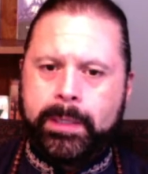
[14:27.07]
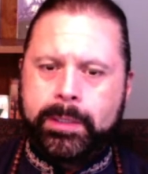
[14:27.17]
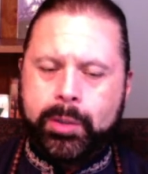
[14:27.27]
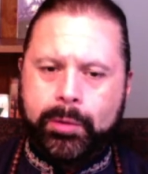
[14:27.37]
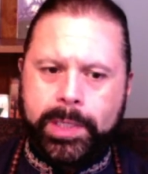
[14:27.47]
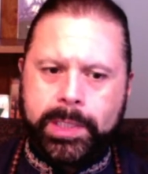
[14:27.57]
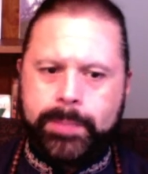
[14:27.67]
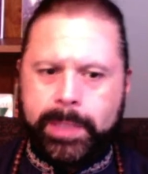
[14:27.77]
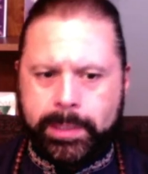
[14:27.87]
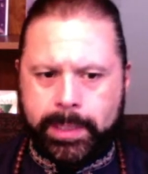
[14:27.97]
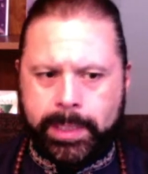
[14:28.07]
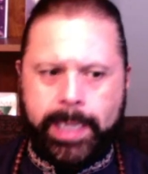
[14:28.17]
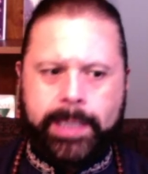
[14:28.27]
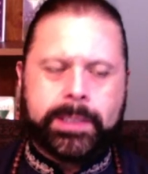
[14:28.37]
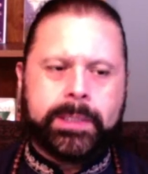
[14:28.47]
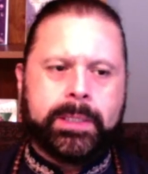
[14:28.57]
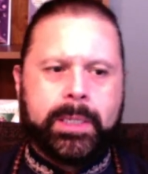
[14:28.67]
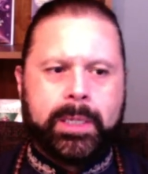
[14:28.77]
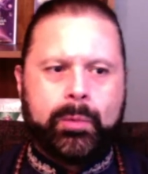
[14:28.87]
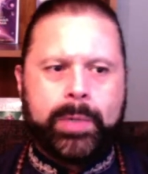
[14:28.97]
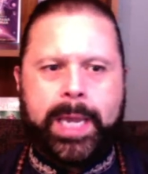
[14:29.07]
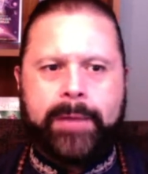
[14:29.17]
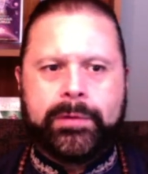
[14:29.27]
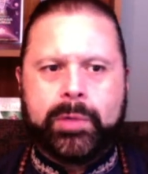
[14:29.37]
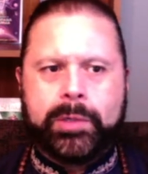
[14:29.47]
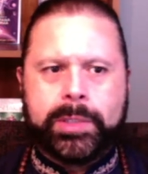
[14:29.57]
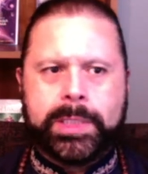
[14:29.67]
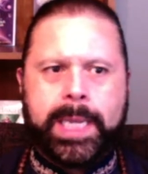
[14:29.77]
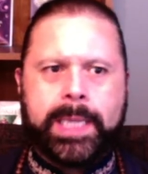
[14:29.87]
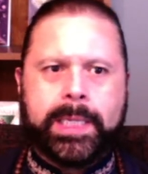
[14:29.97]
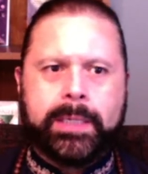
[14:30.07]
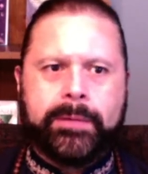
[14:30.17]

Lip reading: So this being the case, we have to understand that,